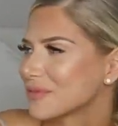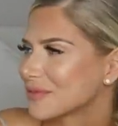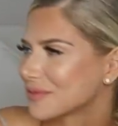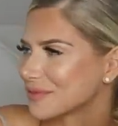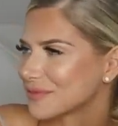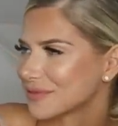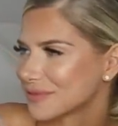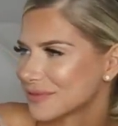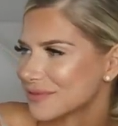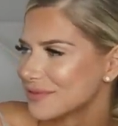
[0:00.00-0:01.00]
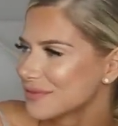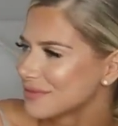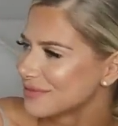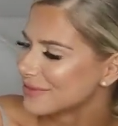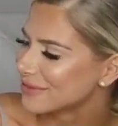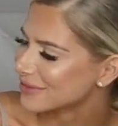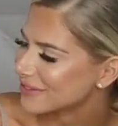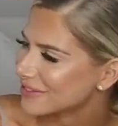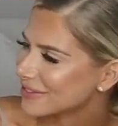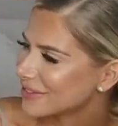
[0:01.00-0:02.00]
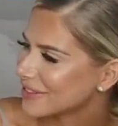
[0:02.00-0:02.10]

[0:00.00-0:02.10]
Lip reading: (silent)